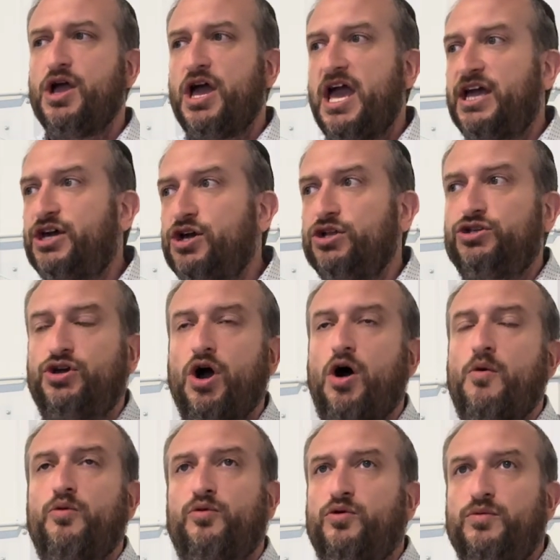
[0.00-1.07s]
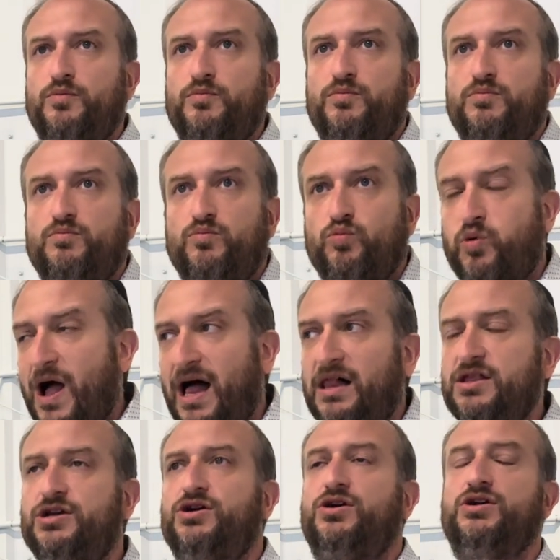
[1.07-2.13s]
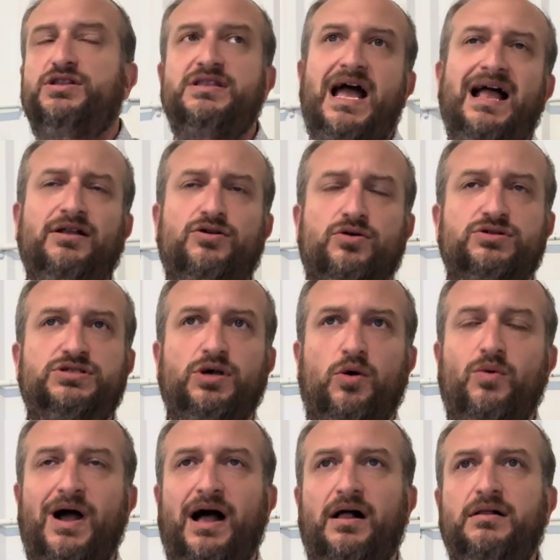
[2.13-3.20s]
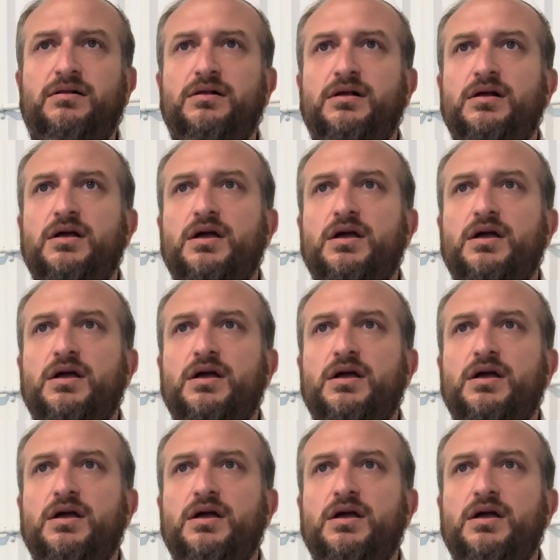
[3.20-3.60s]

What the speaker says: it could go well, it could not go so well.